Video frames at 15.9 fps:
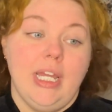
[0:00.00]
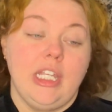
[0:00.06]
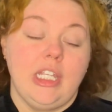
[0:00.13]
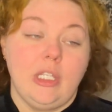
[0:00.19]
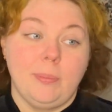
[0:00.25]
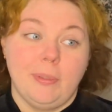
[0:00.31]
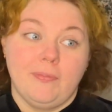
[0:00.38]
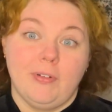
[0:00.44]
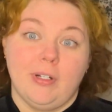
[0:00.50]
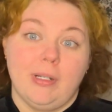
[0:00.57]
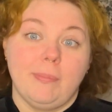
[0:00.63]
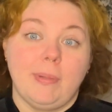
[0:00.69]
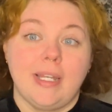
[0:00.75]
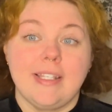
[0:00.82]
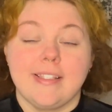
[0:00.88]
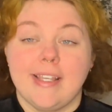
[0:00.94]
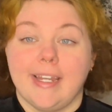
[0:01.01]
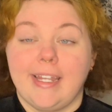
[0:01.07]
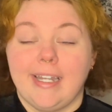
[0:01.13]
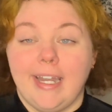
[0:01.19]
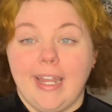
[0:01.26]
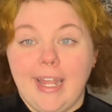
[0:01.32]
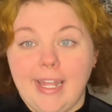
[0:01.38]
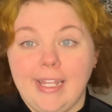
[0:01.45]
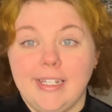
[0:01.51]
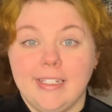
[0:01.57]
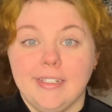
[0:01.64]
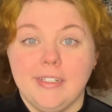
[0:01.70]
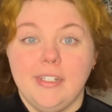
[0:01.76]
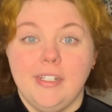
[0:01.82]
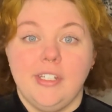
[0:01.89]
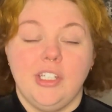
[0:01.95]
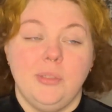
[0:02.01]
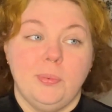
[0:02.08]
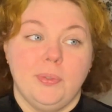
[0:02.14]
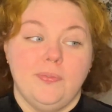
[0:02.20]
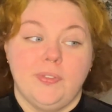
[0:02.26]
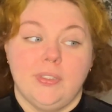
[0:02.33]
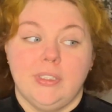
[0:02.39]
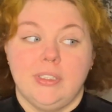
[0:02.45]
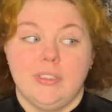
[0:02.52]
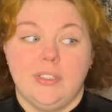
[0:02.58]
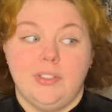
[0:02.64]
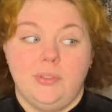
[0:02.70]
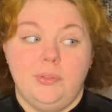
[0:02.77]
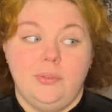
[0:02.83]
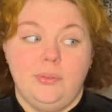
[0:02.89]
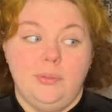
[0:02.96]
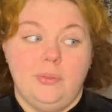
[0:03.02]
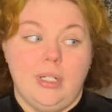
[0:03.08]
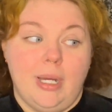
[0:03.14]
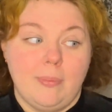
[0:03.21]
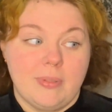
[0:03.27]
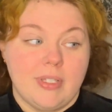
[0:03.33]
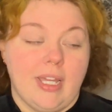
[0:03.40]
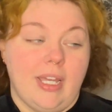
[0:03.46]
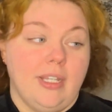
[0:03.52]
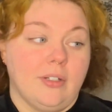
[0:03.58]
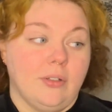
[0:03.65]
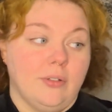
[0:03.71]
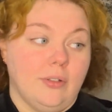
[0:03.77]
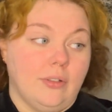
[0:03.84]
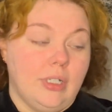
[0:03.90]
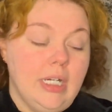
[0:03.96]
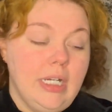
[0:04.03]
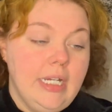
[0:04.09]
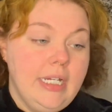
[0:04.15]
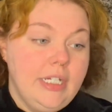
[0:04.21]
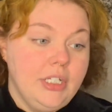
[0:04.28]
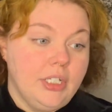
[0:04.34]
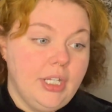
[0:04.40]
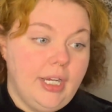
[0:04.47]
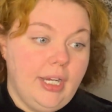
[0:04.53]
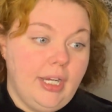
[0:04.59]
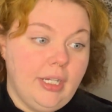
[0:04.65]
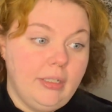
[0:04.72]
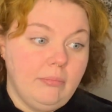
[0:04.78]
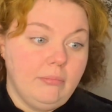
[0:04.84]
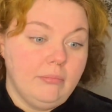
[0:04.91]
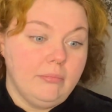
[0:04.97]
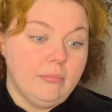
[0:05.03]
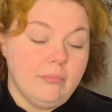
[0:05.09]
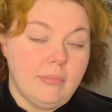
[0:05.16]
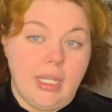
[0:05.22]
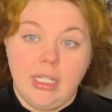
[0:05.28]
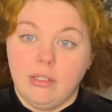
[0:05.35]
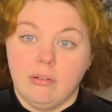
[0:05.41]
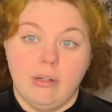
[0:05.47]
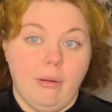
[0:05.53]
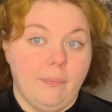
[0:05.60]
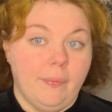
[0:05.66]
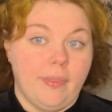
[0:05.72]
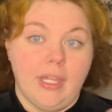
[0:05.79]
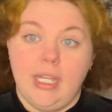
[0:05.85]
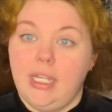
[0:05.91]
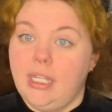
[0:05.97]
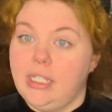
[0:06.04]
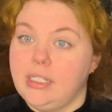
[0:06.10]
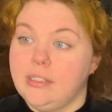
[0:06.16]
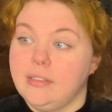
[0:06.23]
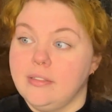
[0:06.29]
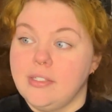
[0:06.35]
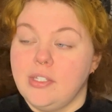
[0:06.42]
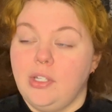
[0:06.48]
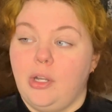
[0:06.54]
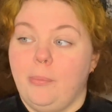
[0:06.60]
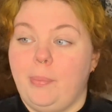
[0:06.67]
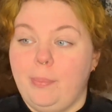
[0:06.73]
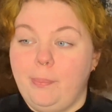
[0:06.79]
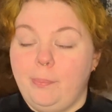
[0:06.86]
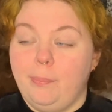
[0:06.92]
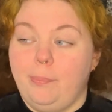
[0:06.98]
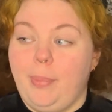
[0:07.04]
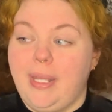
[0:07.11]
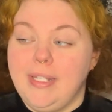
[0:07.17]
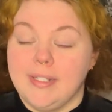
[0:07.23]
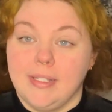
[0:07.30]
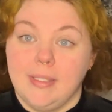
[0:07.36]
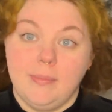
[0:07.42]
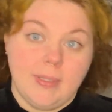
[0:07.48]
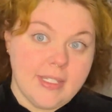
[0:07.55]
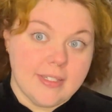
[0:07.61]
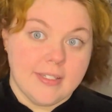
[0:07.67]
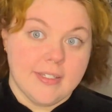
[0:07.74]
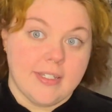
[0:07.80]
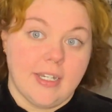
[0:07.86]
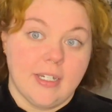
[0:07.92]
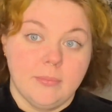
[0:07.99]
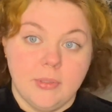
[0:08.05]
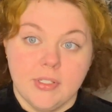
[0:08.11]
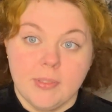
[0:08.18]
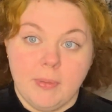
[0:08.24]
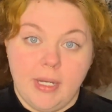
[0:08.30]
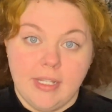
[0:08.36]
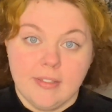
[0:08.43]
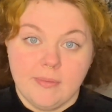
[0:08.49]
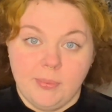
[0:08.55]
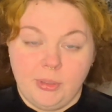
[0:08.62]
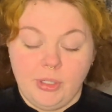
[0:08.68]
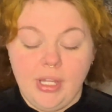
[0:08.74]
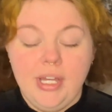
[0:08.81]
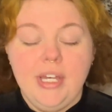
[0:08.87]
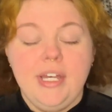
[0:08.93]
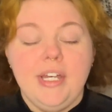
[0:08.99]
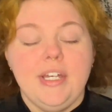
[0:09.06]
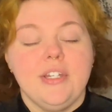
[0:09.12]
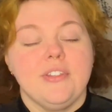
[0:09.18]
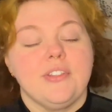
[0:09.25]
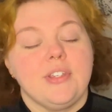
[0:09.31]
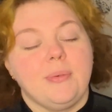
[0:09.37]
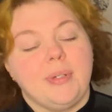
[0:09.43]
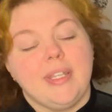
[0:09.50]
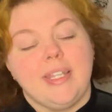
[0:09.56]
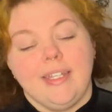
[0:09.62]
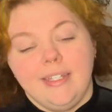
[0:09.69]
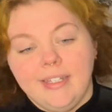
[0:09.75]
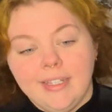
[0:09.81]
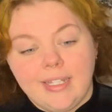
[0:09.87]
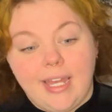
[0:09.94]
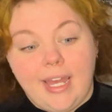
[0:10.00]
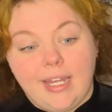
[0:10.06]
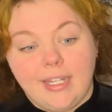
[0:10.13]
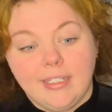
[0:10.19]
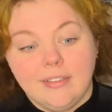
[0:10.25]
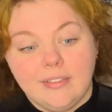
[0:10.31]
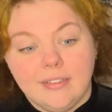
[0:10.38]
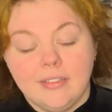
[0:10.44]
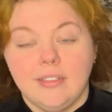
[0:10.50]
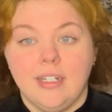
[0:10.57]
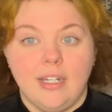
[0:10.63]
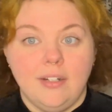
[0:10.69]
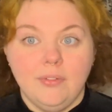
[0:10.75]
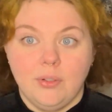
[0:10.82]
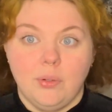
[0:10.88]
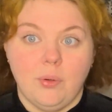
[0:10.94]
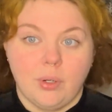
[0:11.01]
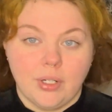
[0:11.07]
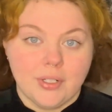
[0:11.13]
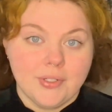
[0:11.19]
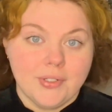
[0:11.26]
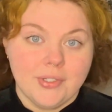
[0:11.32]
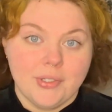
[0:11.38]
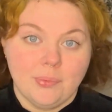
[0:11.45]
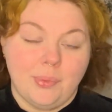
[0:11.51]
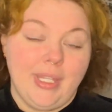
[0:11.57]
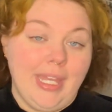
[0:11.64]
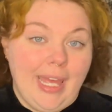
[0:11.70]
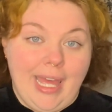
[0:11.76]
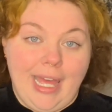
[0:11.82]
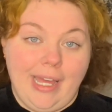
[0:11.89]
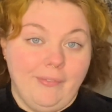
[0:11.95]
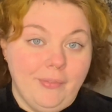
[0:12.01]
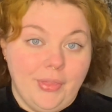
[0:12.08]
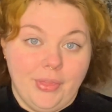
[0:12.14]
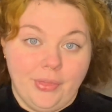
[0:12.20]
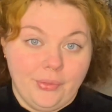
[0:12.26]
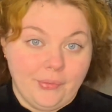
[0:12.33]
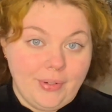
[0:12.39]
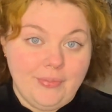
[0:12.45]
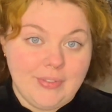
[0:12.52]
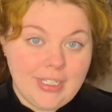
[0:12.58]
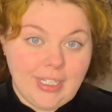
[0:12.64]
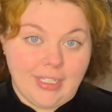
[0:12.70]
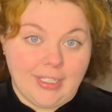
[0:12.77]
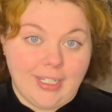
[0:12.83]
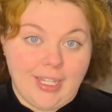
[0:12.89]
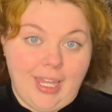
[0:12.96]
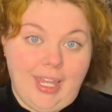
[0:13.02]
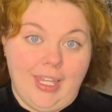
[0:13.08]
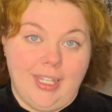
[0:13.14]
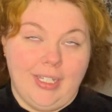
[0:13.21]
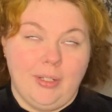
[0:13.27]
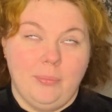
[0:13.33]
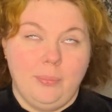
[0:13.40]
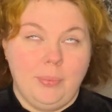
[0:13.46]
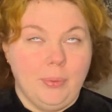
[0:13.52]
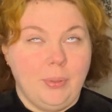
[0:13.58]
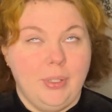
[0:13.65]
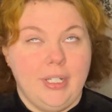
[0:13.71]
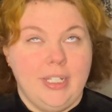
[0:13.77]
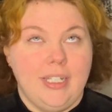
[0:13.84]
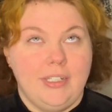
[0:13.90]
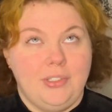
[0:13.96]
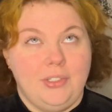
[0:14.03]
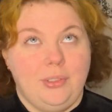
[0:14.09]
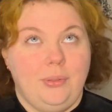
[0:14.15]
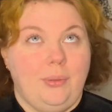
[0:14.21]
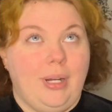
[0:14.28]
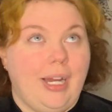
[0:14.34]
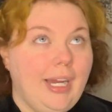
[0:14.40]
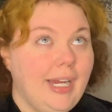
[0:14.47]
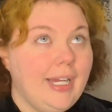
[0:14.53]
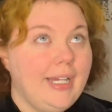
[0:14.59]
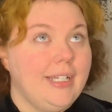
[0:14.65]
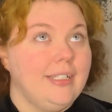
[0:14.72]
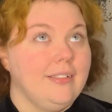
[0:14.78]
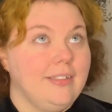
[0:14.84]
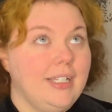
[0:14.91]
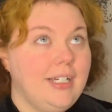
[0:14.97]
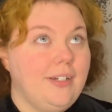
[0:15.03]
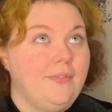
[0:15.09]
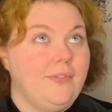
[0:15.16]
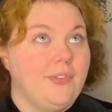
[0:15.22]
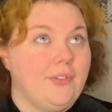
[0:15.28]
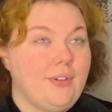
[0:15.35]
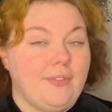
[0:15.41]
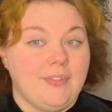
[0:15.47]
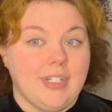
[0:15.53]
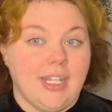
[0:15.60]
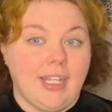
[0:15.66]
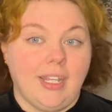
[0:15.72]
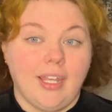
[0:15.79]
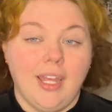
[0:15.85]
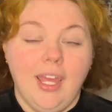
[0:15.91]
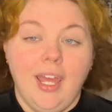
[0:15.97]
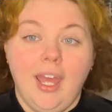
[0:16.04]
You prefer to buy secondhand, you prefer to upcycle, make your own things, you know, basically be as sustainable as possible. So within that, of course, we have thrifting, and boy, do I love thrifting.